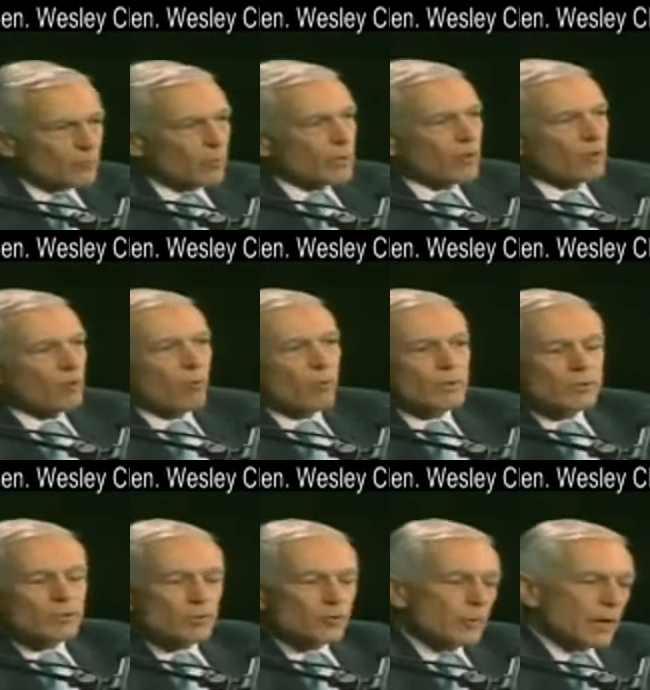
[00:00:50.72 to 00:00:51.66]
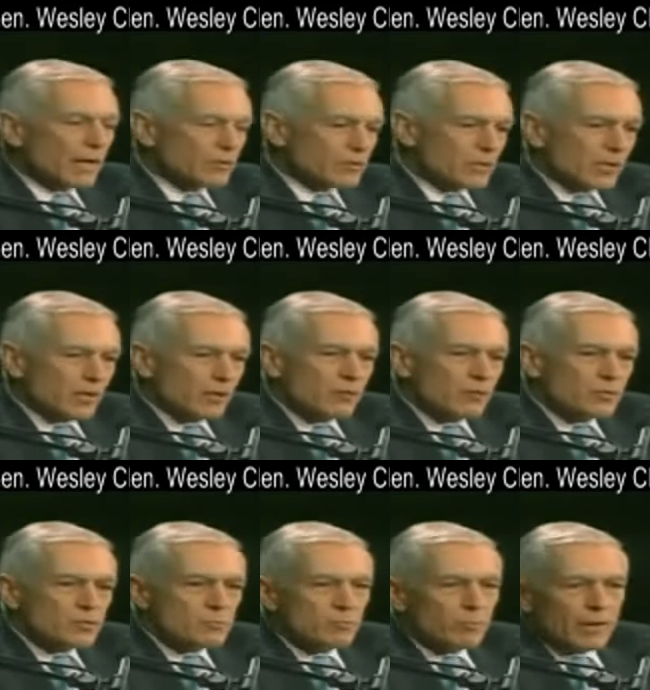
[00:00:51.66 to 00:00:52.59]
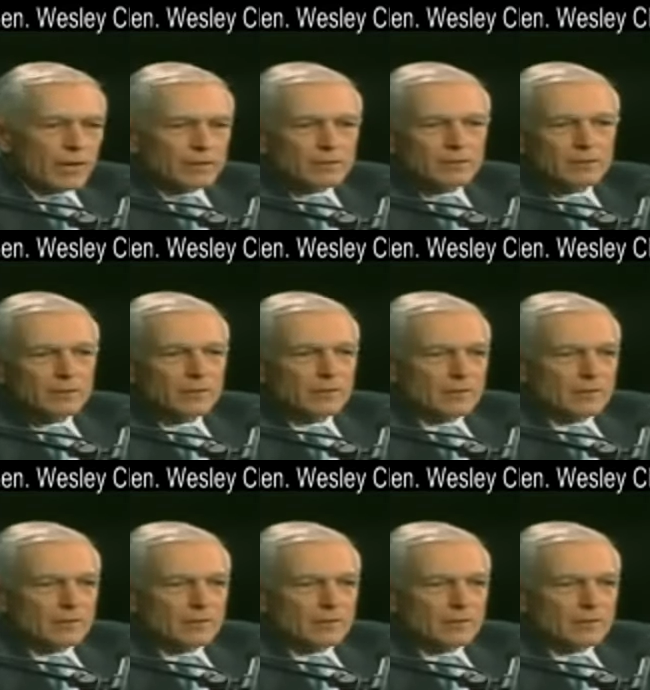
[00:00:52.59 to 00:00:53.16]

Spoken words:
we don't know what to do about terrorists, but